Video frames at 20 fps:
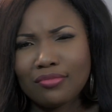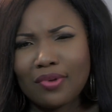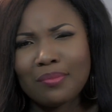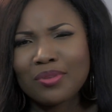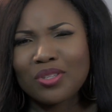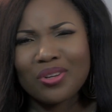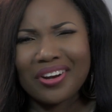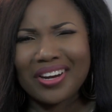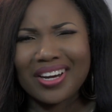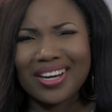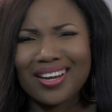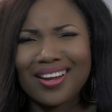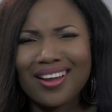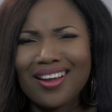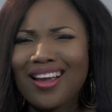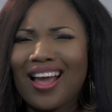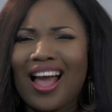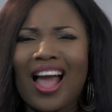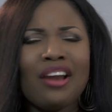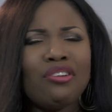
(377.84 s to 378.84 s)
I'm sorry.
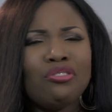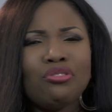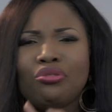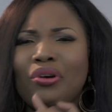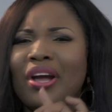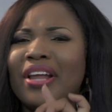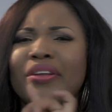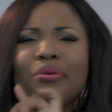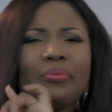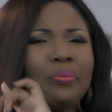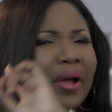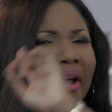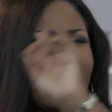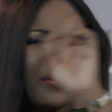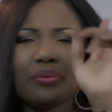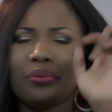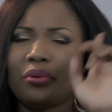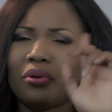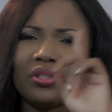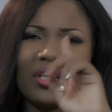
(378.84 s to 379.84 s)
I don't know anywhere in
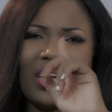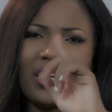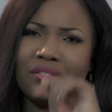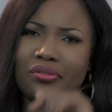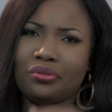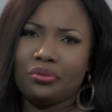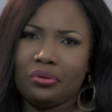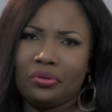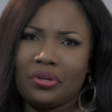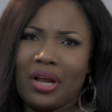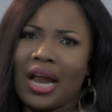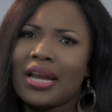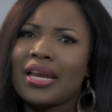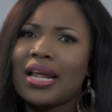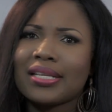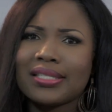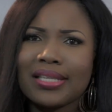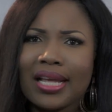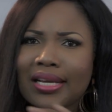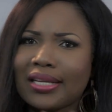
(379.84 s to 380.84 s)
the world that is done. And
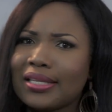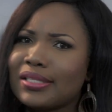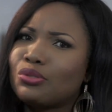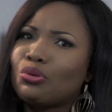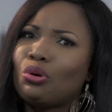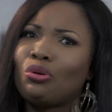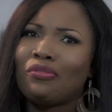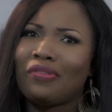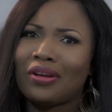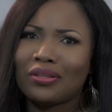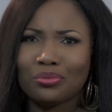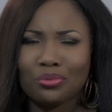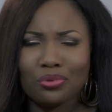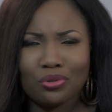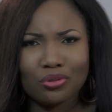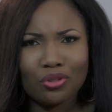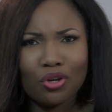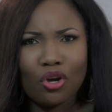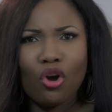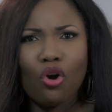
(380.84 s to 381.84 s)
there are cyclists all over the
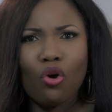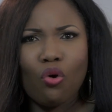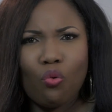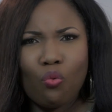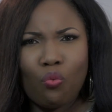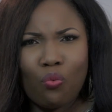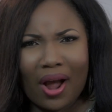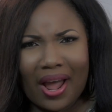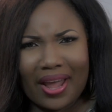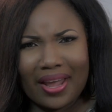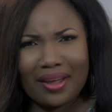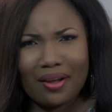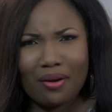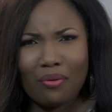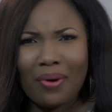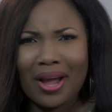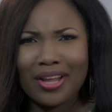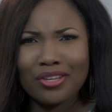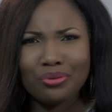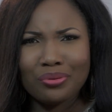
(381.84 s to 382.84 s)
world. Why?
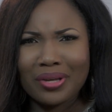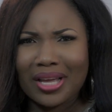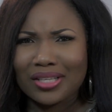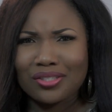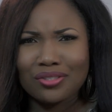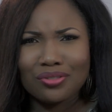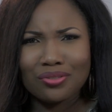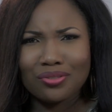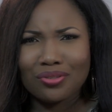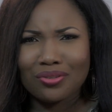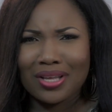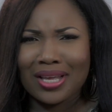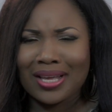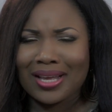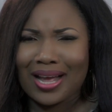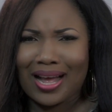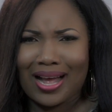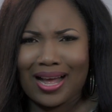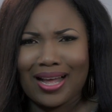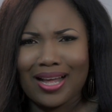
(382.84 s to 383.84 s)
Why do you get a
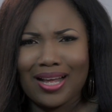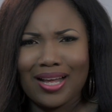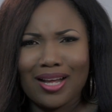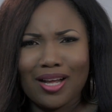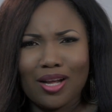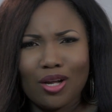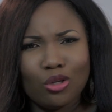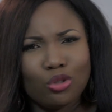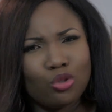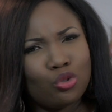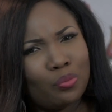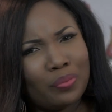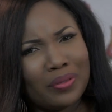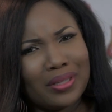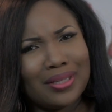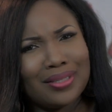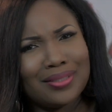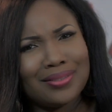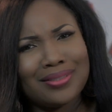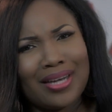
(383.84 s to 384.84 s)
car to
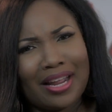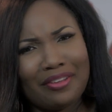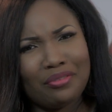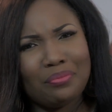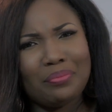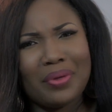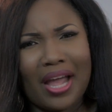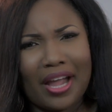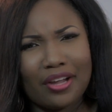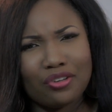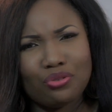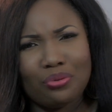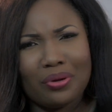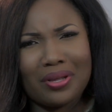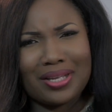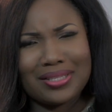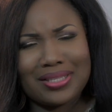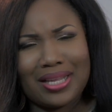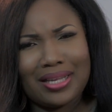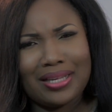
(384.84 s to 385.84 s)
be driving behind you when
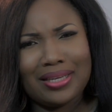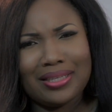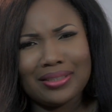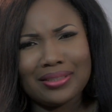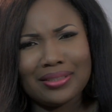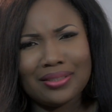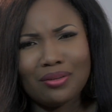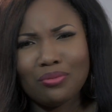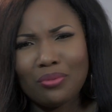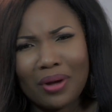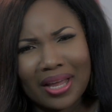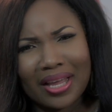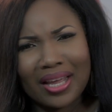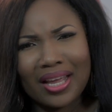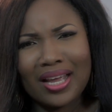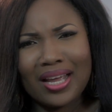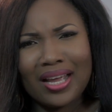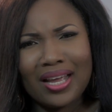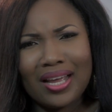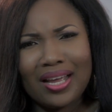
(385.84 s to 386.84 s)
you're cycling? Why?
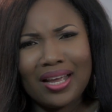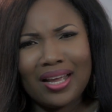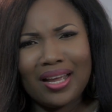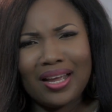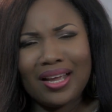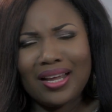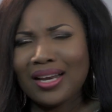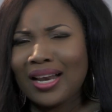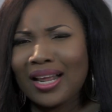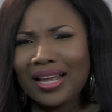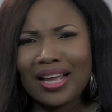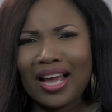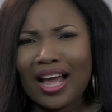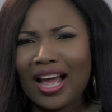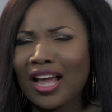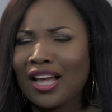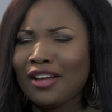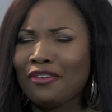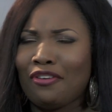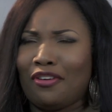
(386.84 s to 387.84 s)
Like,
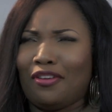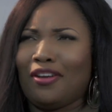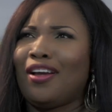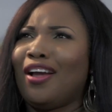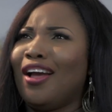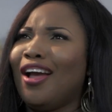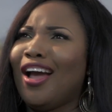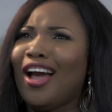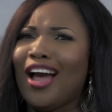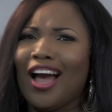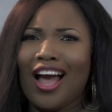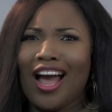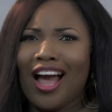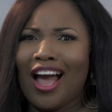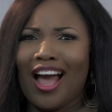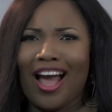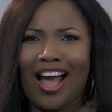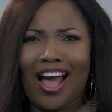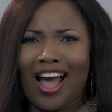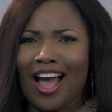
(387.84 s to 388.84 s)

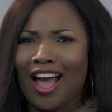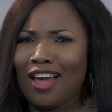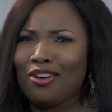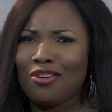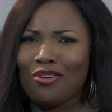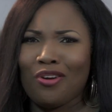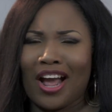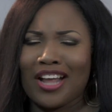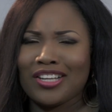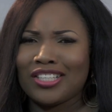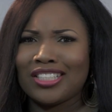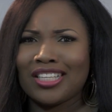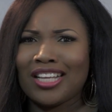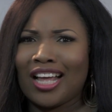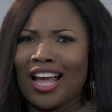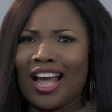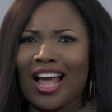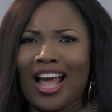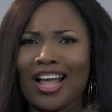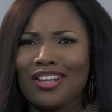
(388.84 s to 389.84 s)
I don't know.
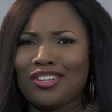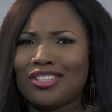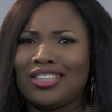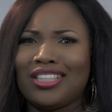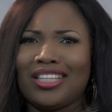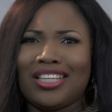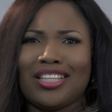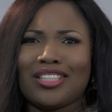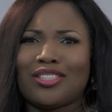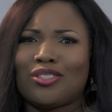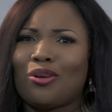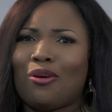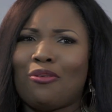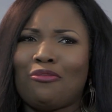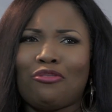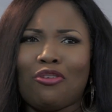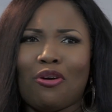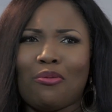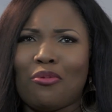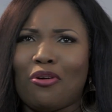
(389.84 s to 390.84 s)
I just think it's some
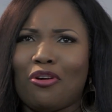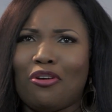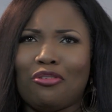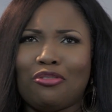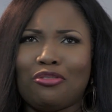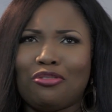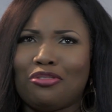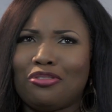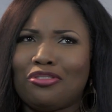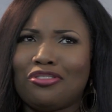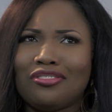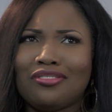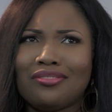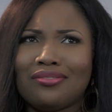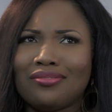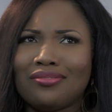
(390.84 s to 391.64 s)
form of...